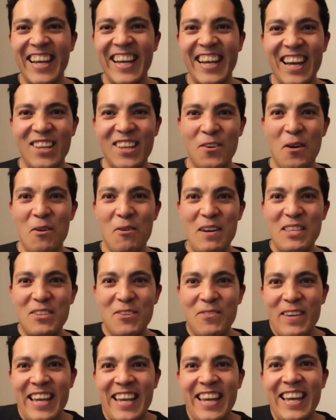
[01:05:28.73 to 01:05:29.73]
do I want to
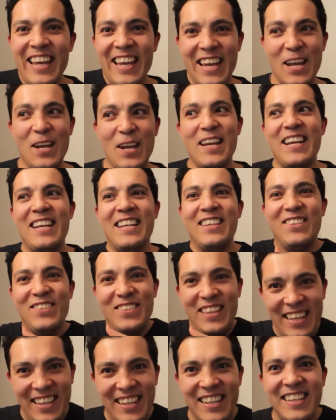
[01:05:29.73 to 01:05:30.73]
be into
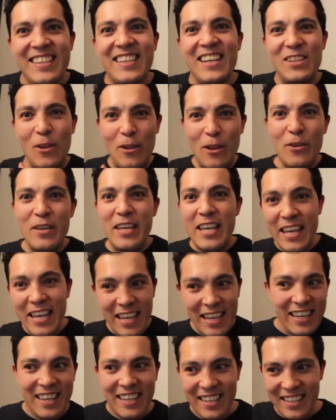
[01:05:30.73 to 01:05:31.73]
the technology
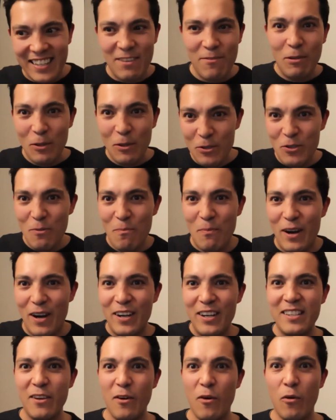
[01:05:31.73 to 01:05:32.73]
evolution
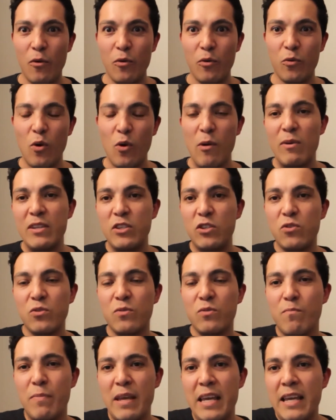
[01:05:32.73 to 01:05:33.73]
part, or do I want to
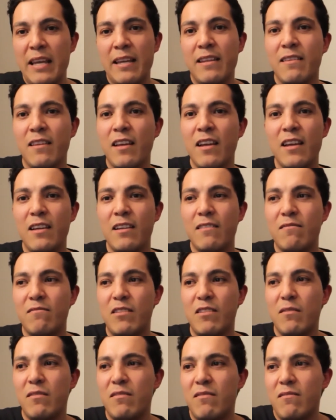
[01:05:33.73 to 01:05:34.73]
be in
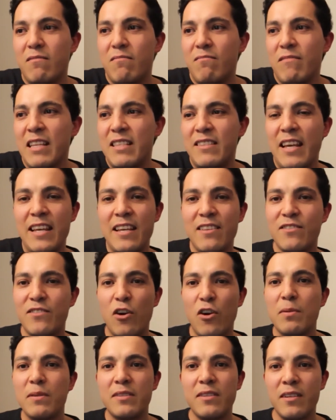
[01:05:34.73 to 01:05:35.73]
the, let's say, in
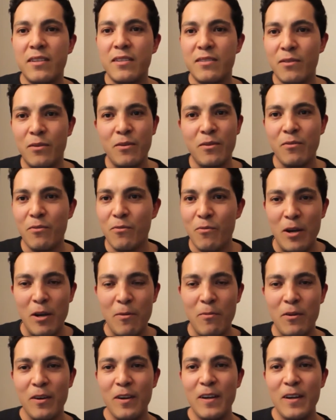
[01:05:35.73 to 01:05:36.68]
services or whatever?